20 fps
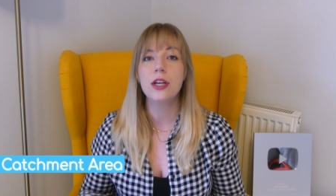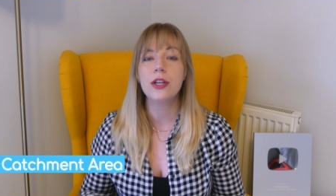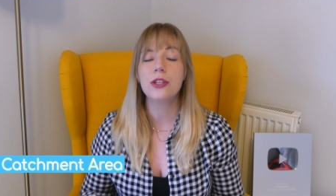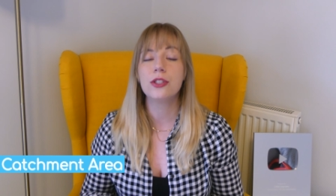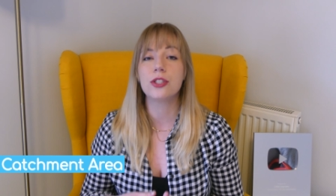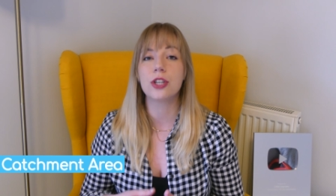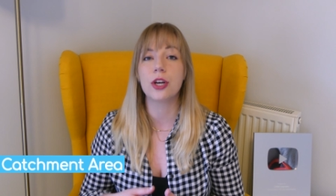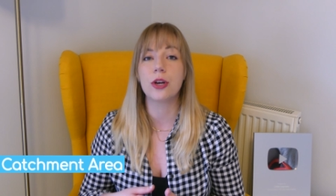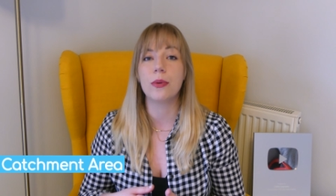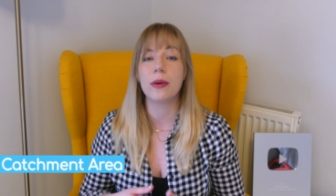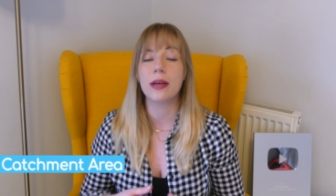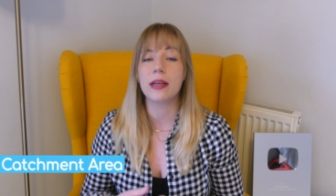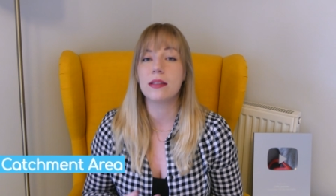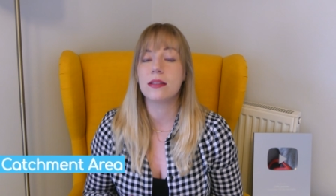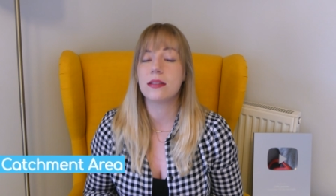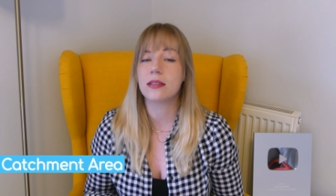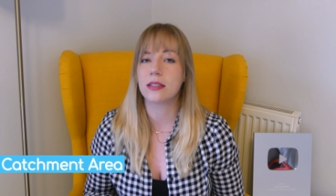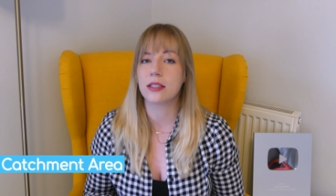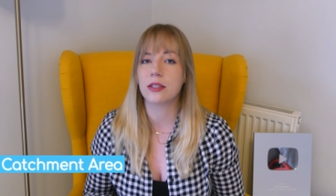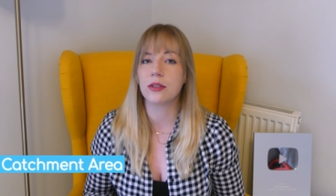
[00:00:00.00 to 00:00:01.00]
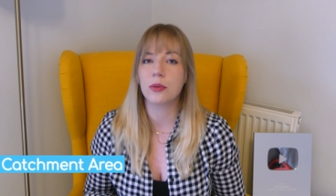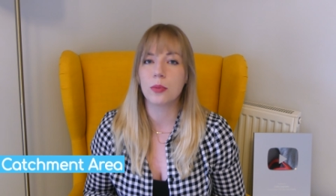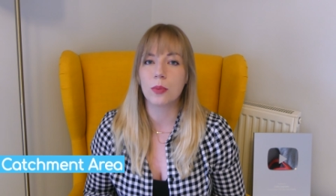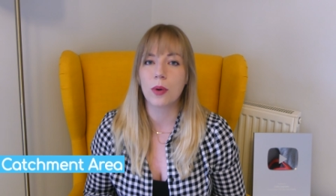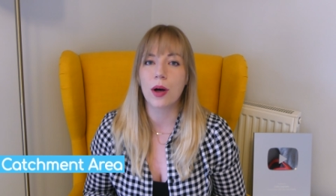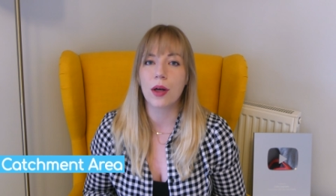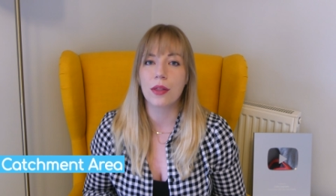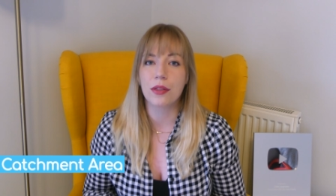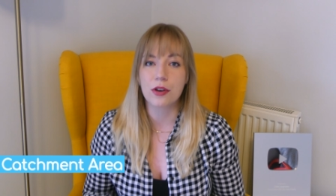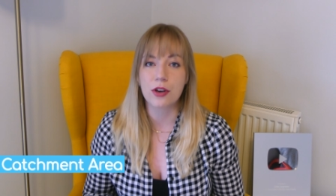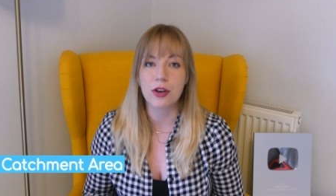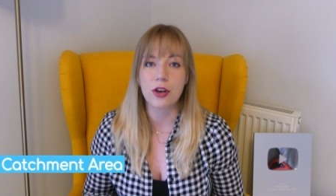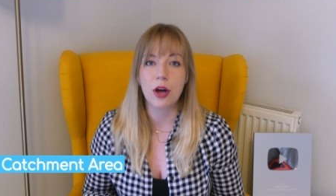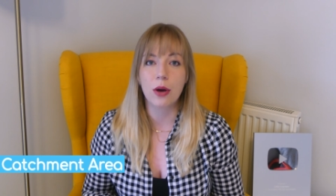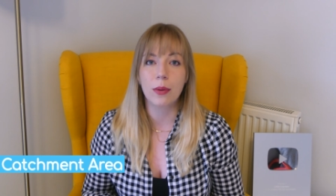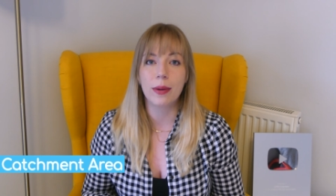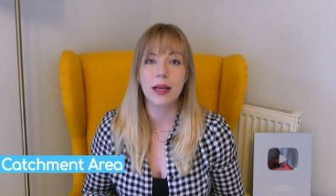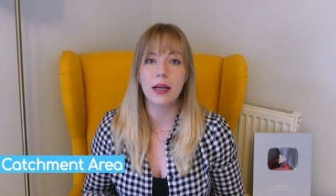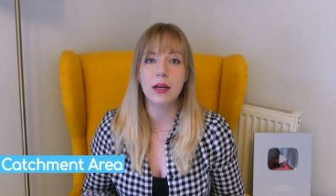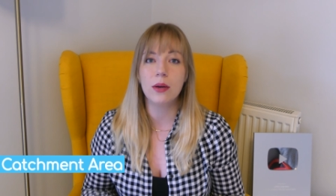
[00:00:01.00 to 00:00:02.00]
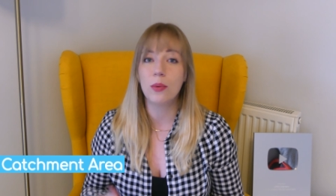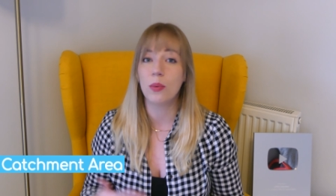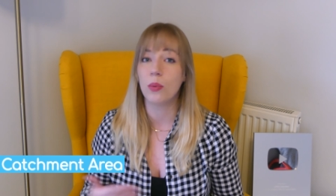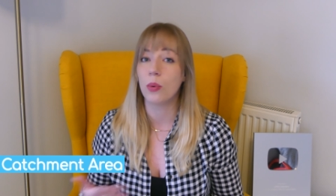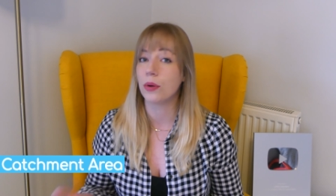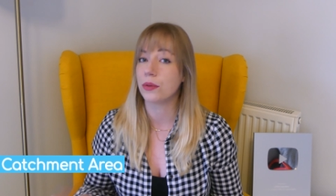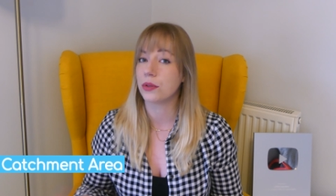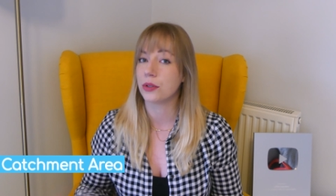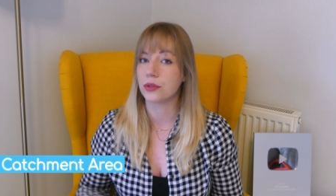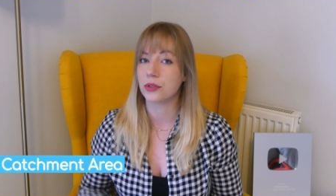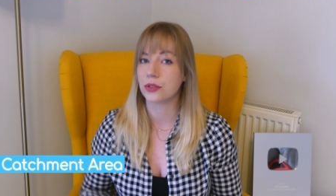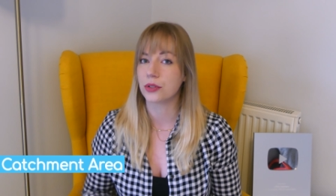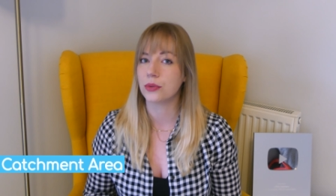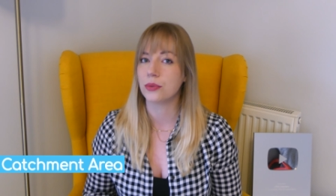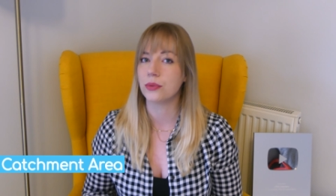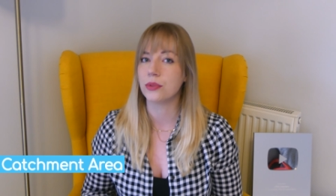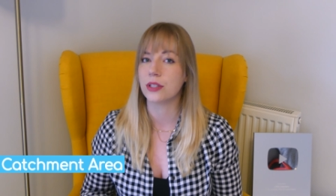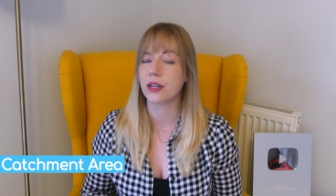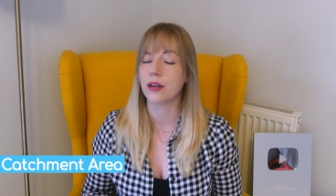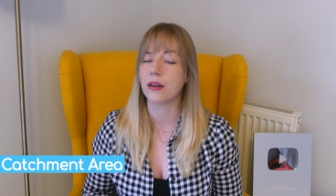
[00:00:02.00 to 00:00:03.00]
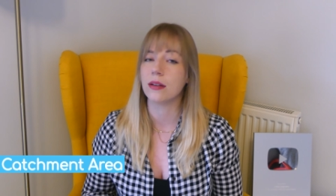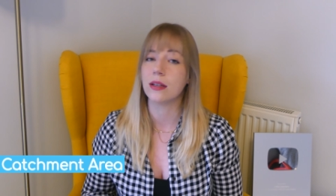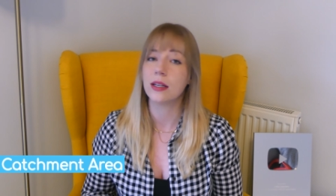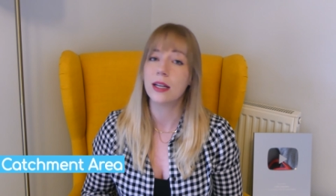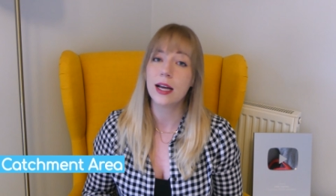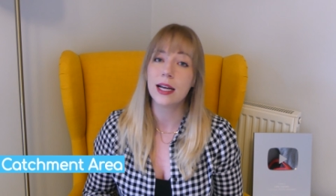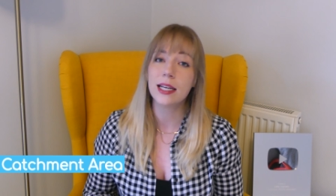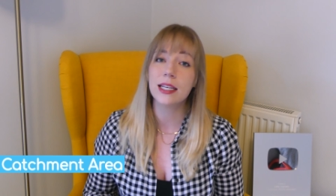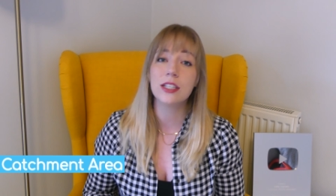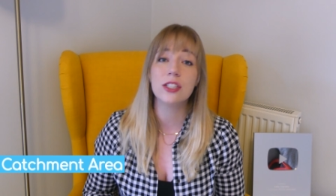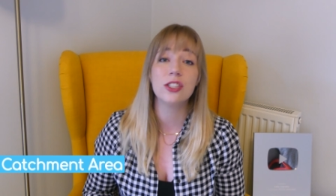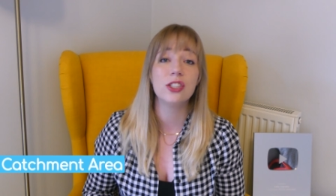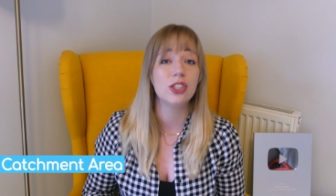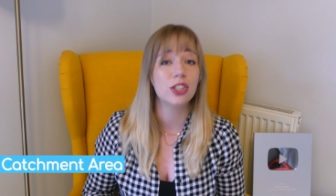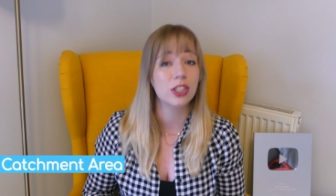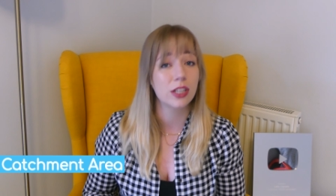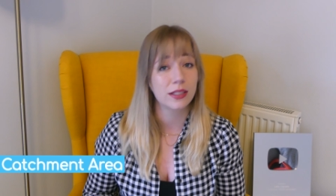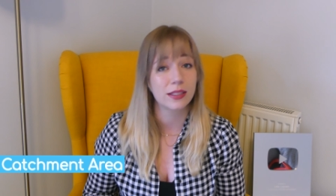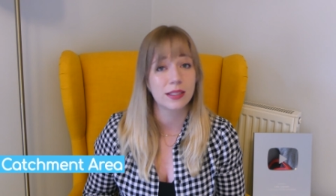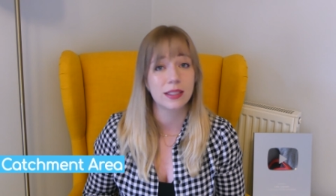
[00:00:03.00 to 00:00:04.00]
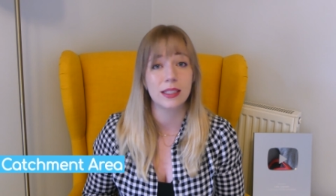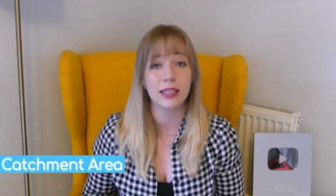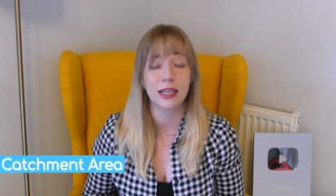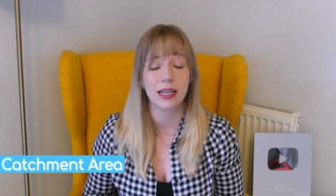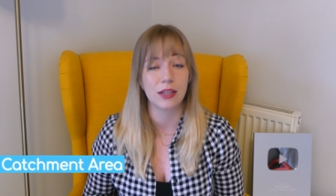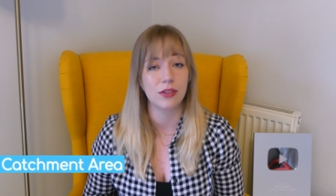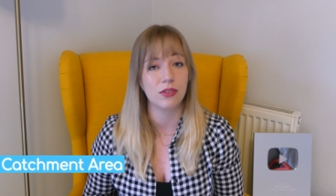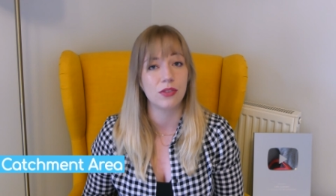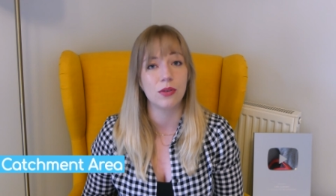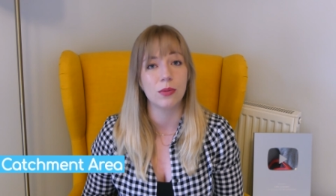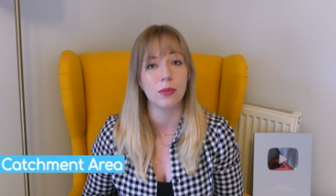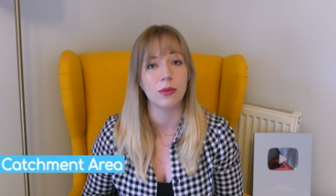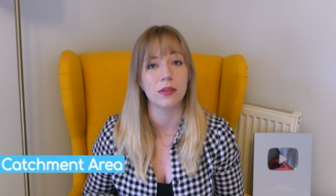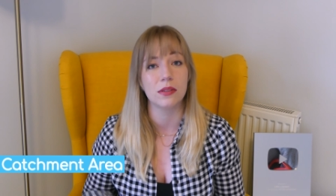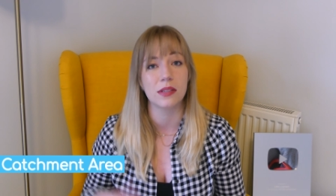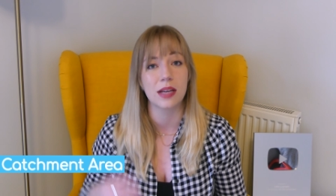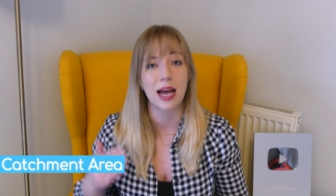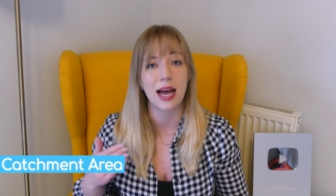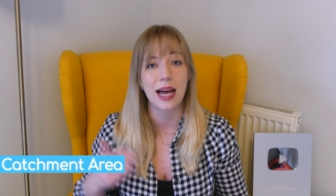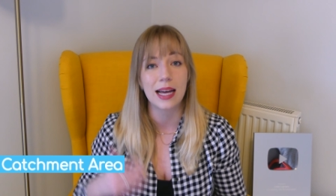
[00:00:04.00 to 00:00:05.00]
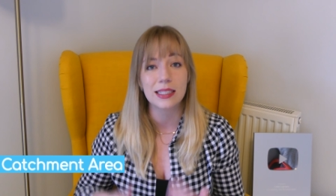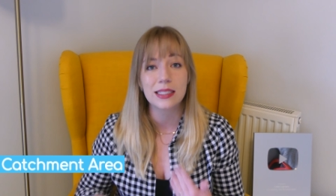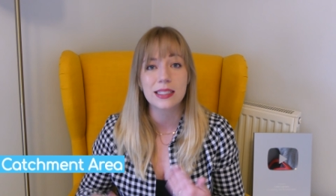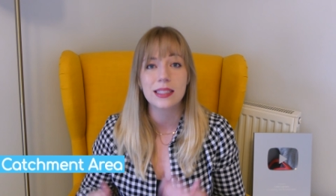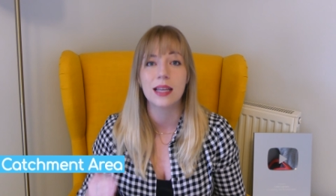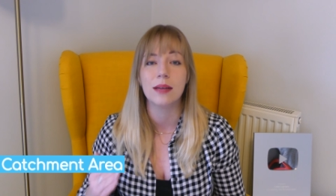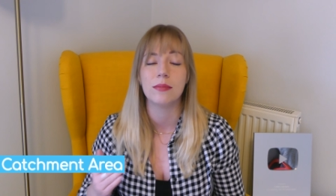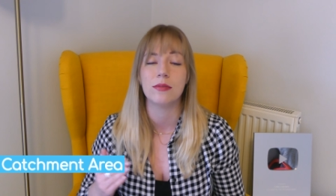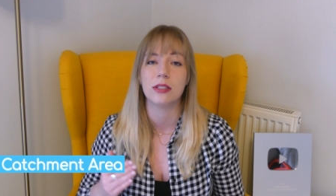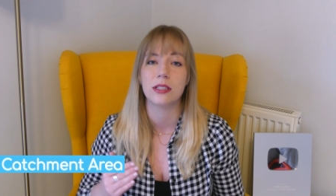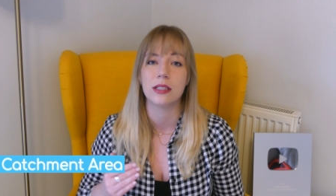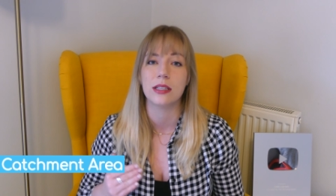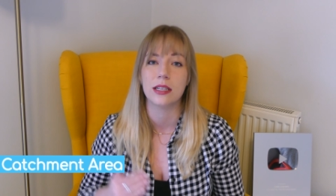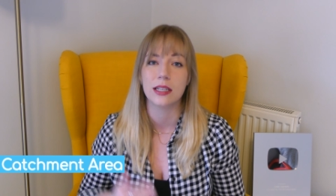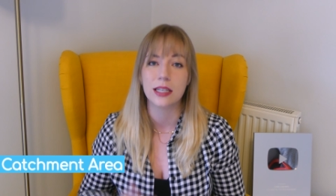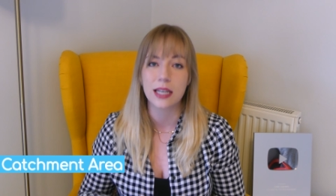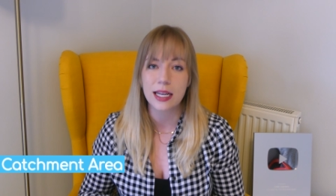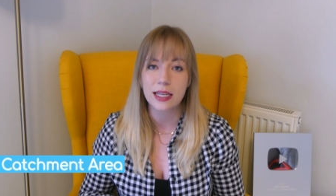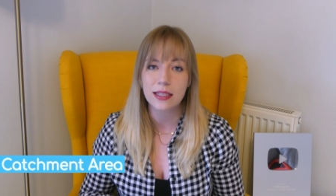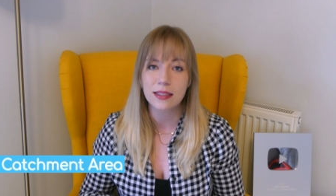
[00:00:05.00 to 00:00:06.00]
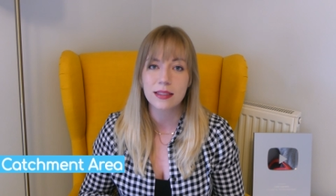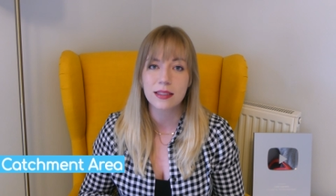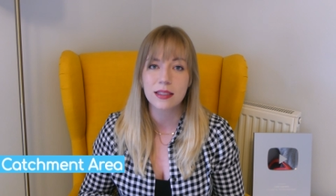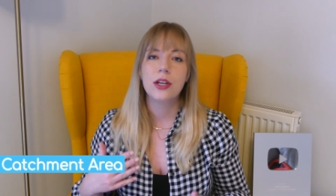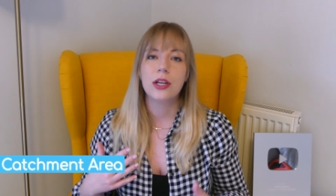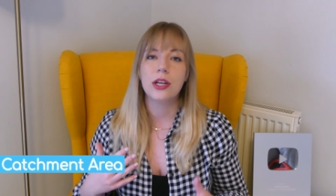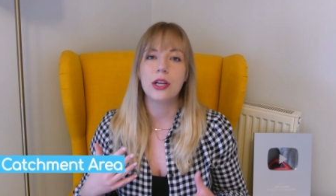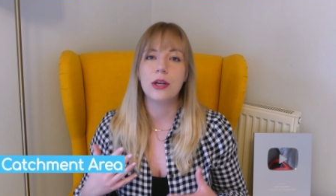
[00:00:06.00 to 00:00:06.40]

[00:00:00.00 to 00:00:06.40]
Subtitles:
So it's still worth knowing what those schools are like, just in case you want to add them to the list.